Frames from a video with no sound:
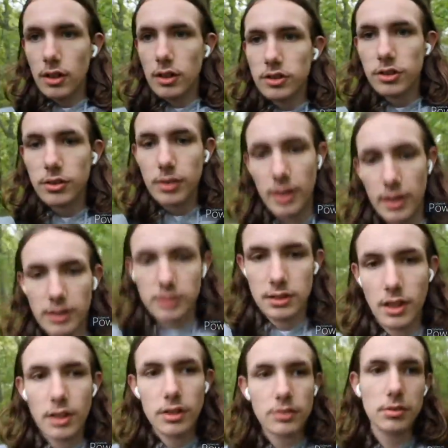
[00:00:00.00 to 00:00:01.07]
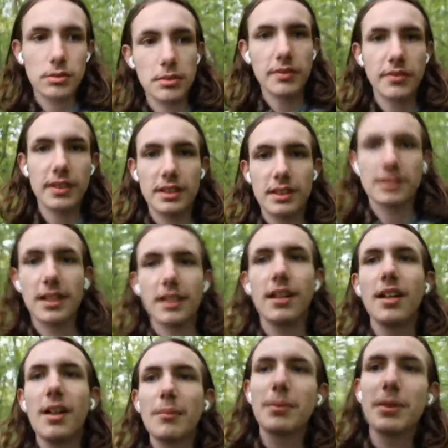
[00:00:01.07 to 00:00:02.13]
So guys, don't know if you can tell,
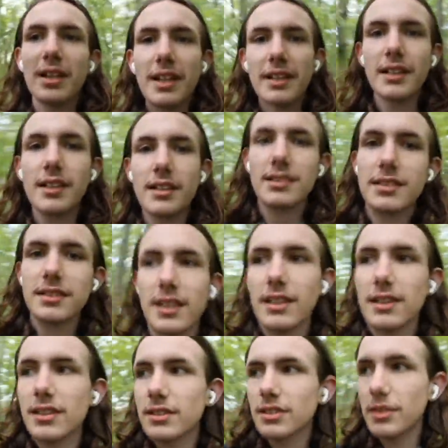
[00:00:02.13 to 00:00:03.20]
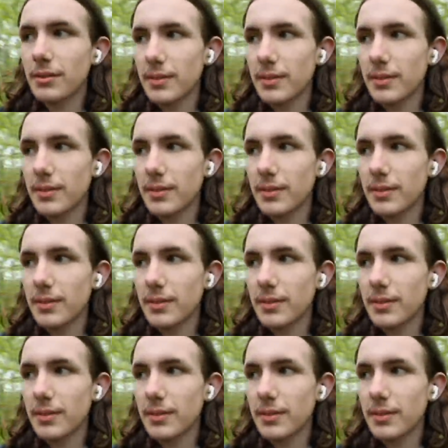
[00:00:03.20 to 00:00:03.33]
but I decided to go